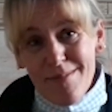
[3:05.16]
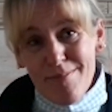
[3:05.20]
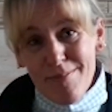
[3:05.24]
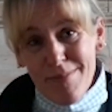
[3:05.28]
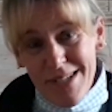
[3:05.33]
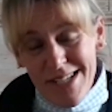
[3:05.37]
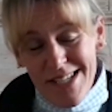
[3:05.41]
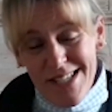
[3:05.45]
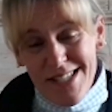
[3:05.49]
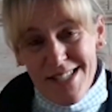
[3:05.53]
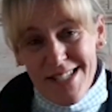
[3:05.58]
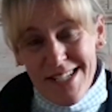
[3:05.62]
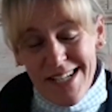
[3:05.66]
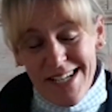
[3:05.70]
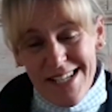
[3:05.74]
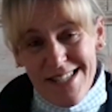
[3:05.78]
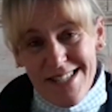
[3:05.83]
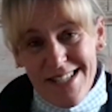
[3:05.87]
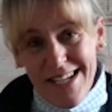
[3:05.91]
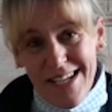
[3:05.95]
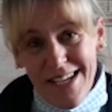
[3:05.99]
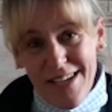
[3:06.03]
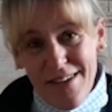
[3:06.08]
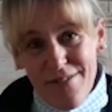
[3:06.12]
Please stay
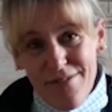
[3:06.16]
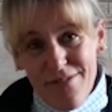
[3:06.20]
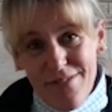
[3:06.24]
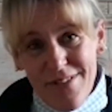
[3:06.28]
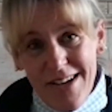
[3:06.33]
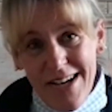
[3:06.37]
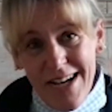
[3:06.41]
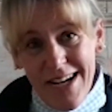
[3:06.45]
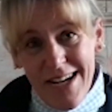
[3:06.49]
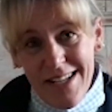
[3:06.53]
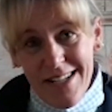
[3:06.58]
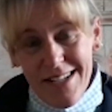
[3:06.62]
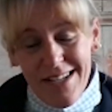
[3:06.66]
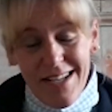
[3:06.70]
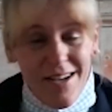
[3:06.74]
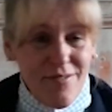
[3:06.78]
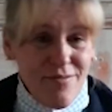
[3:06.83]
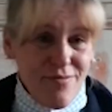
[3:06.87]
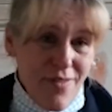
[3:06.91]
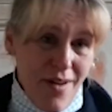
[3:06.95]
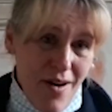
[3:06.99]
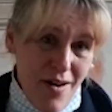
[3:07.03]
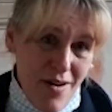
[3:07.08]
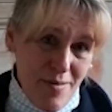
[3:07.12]
safe. And I
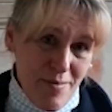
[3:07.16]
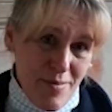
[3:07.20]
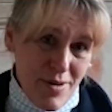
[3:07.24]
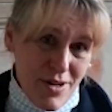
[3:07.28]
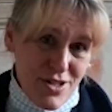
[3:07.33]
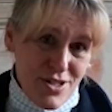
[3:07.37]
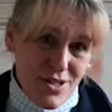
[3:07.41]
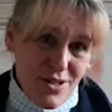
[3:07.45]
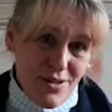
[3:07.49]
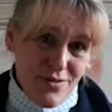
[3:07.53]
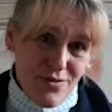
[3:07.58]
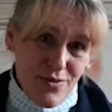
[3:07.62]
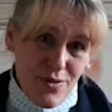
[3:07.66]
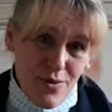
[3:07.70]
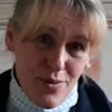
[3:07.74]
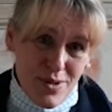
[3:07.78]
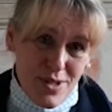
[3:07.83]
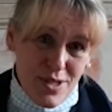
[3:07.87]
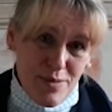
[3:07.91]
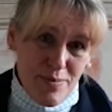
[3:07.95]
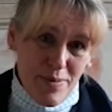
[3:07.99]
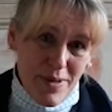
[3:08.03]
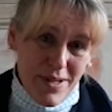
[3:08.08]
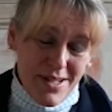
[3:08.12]
very much look forward
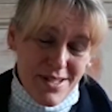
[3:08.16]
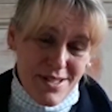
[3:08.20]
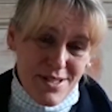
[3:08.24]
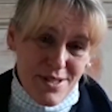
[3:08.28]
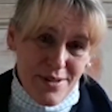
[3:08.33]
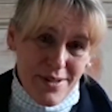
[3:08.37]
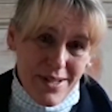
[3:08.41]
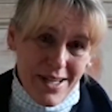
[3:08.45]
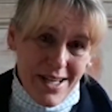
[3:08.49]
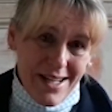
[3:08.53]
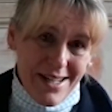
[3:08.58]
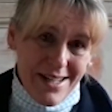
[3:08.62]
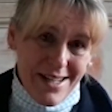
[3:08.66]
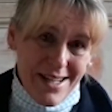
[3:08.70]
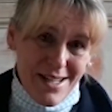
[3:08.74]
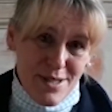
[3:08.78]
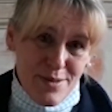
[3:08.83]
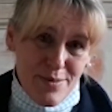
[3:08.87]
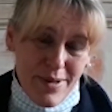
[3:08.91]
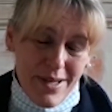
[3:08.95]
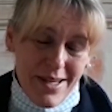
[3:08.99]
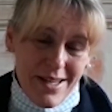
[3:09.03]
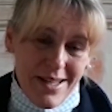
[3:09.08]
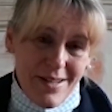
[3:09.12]
to speaking to you again
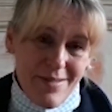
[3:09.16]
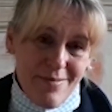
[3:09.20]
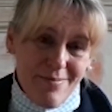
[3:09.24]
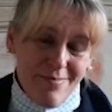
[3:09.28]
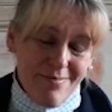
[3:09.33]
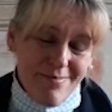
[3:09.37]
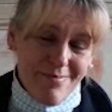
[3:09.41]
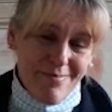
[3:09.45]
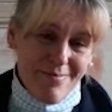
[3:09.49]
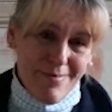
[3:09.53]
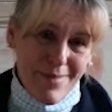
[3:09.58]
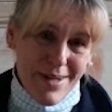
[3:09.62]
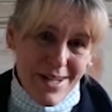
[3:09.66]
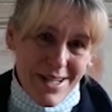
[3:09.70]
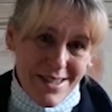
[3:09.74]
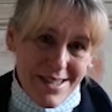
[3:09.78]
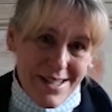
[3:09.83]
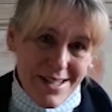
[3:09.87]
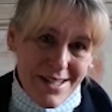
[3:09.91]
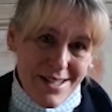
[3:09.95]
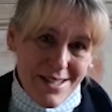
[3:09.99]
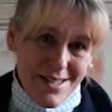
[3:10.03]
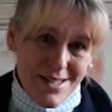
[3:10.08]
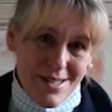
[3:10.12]
next week. Many
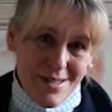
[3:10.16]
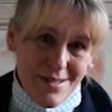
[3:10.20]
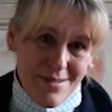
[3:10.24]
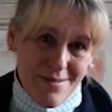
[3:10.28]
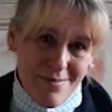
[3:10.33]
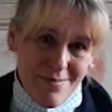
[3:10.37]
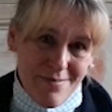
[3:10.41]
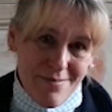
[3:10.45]
thanks.